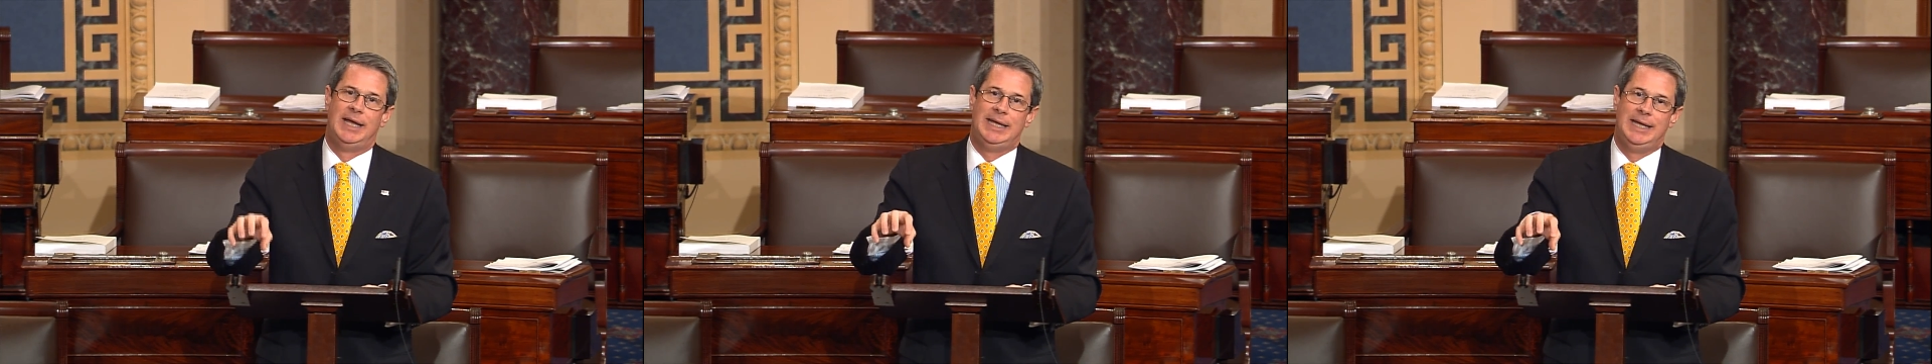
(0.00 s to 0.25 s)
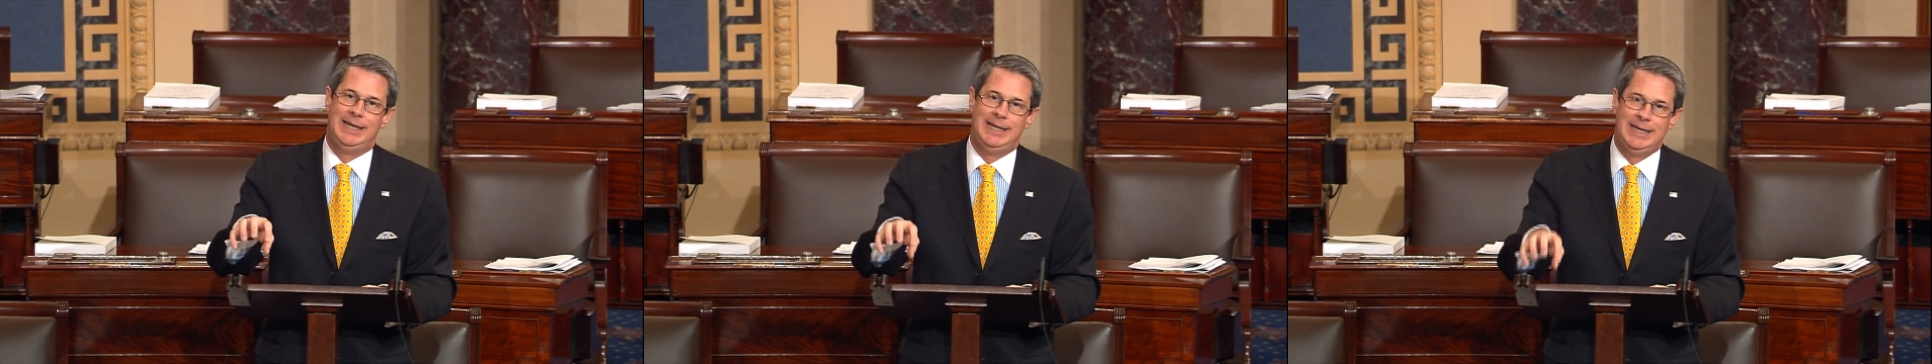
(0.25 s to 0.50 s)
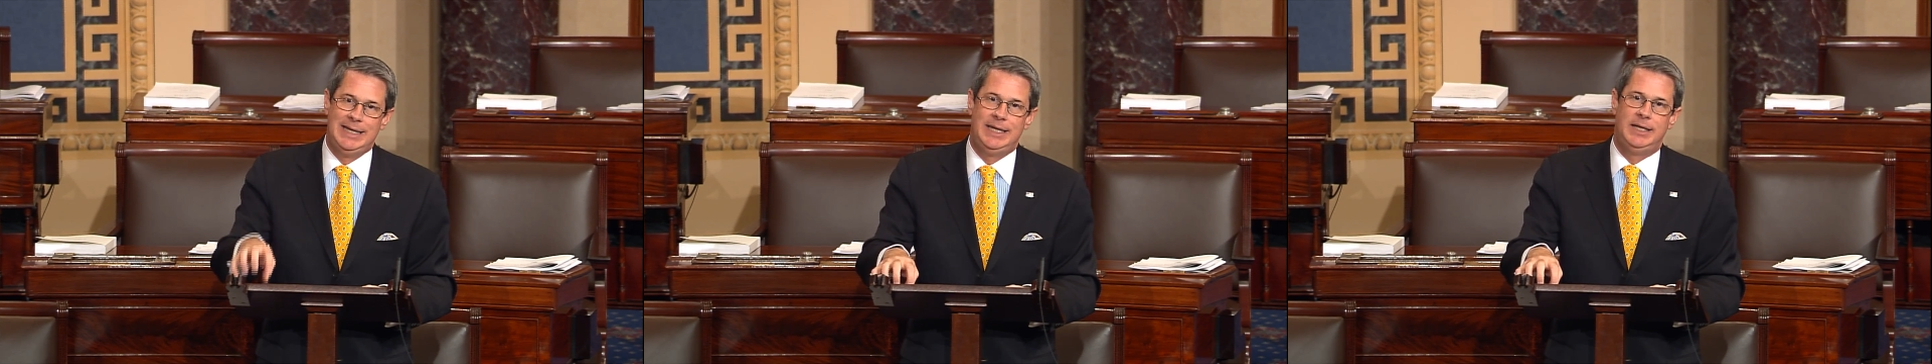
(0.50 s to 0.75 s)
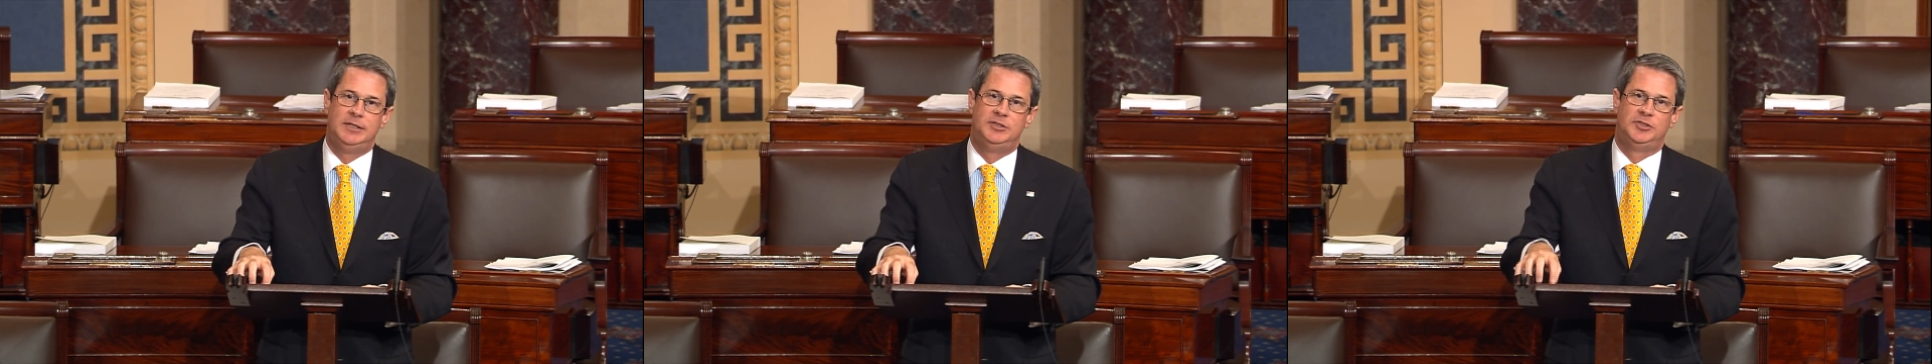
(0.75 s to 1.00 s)
It
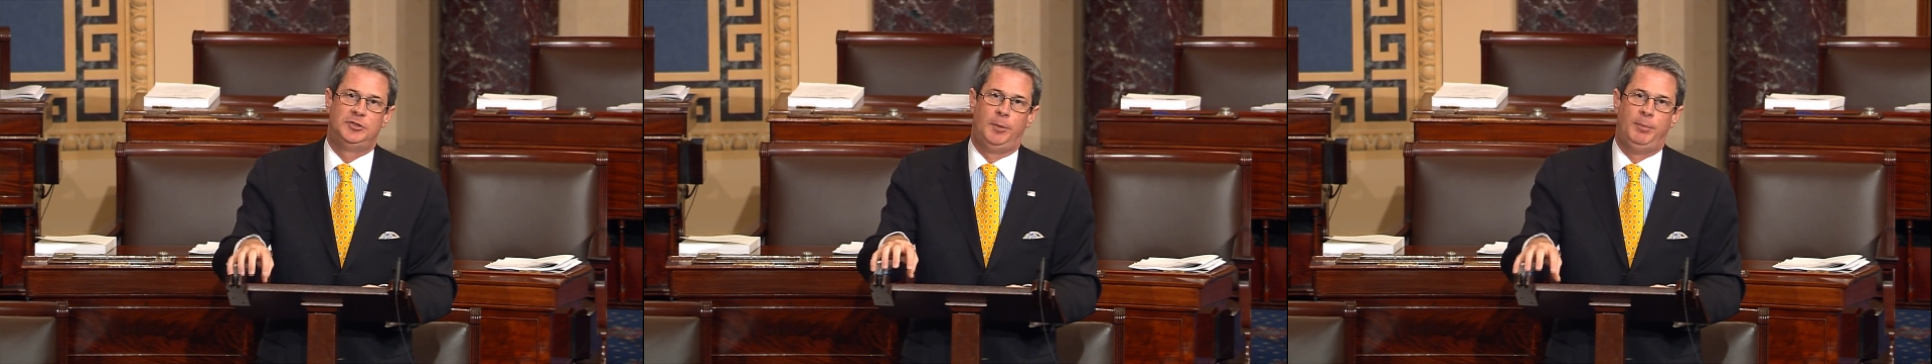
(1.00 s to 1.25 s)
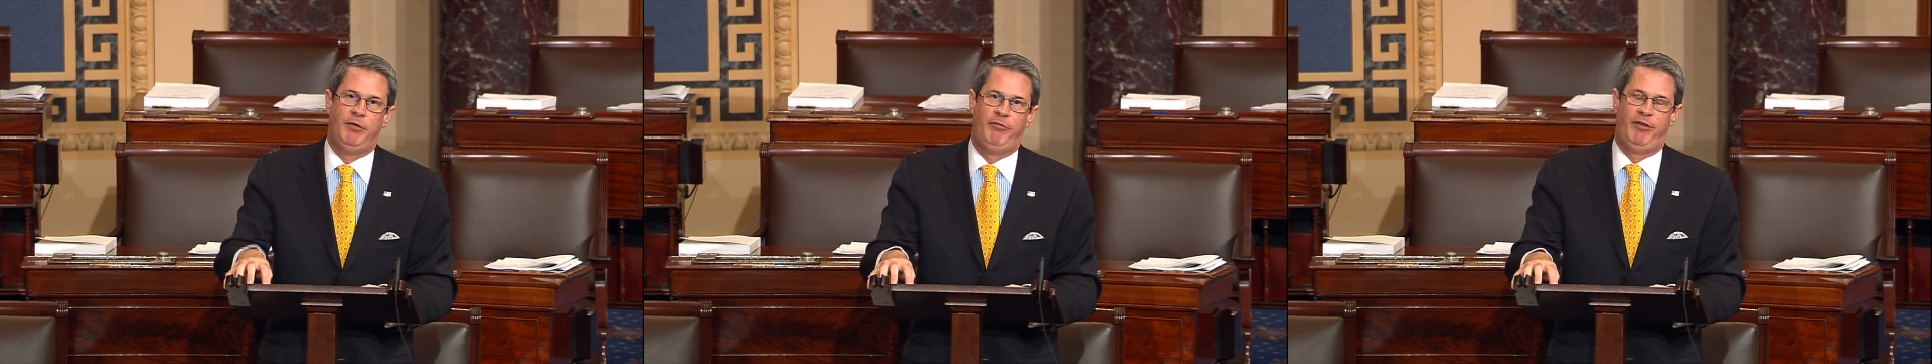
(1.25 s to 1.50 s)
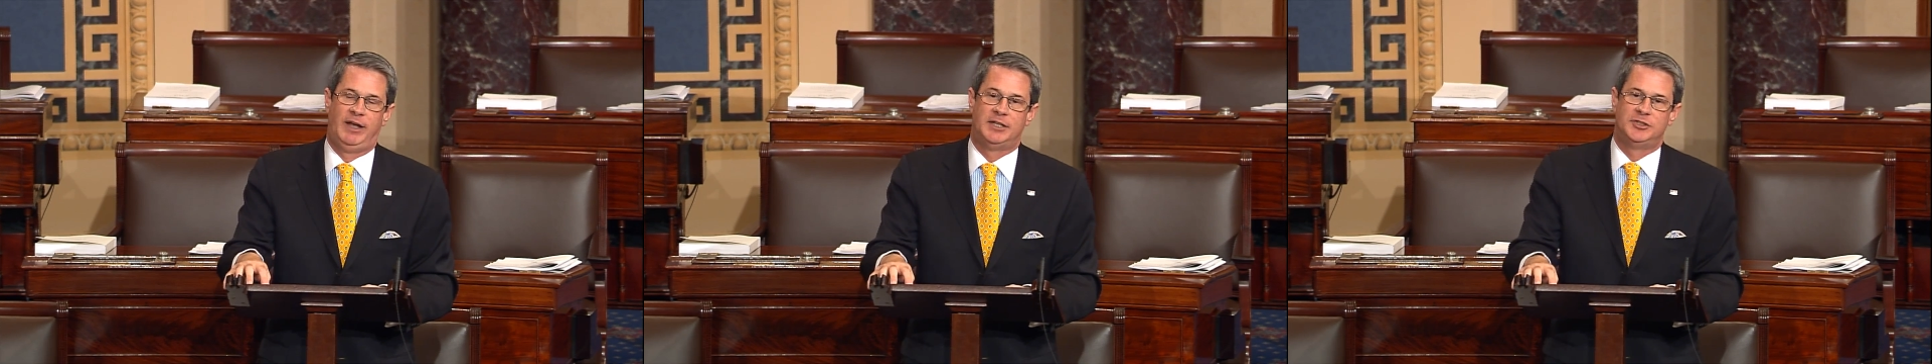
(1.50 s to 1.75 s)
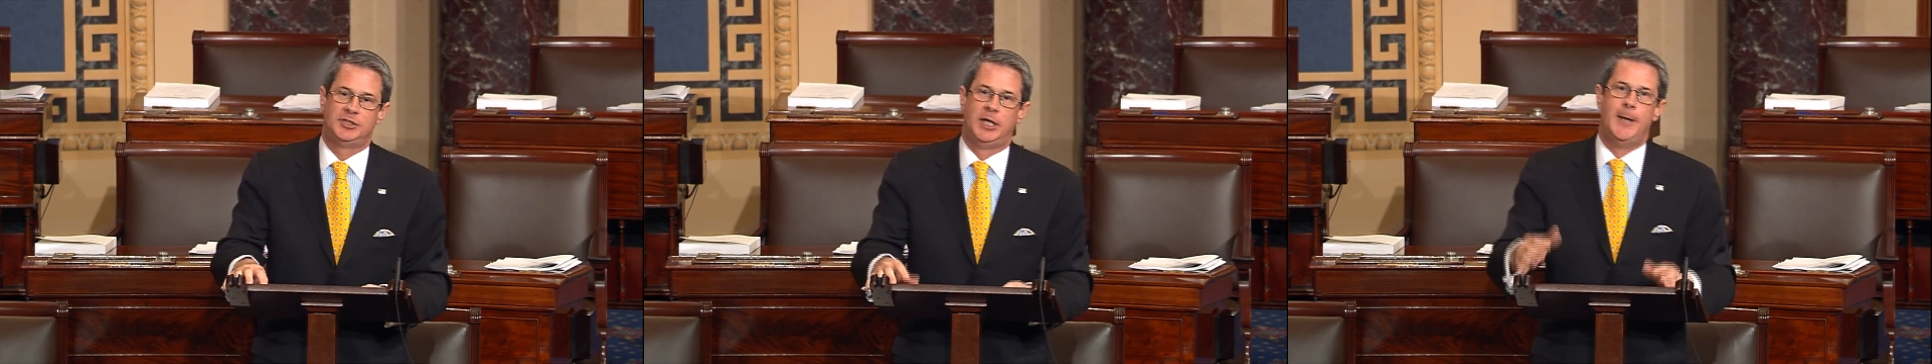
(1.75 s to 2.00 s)
needs to be fixed.